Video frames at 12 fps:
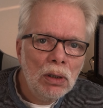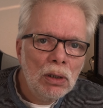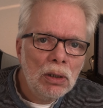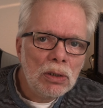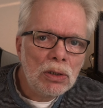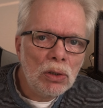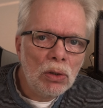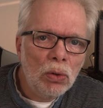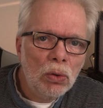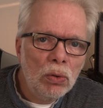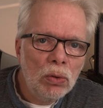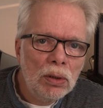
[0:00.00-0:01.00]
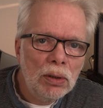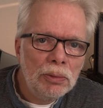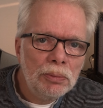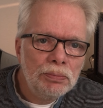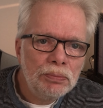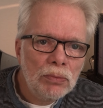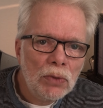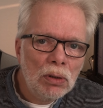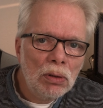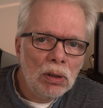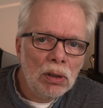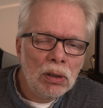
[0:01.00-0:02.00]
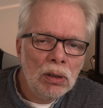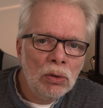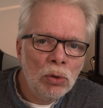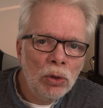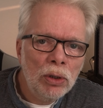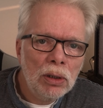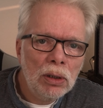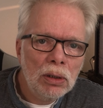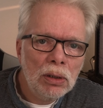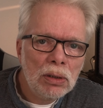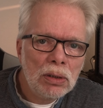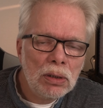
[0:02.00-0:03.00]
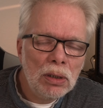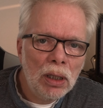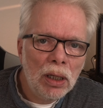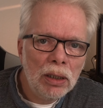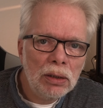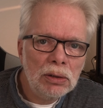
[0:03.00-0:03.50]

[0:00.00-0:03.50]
So a little annoying is that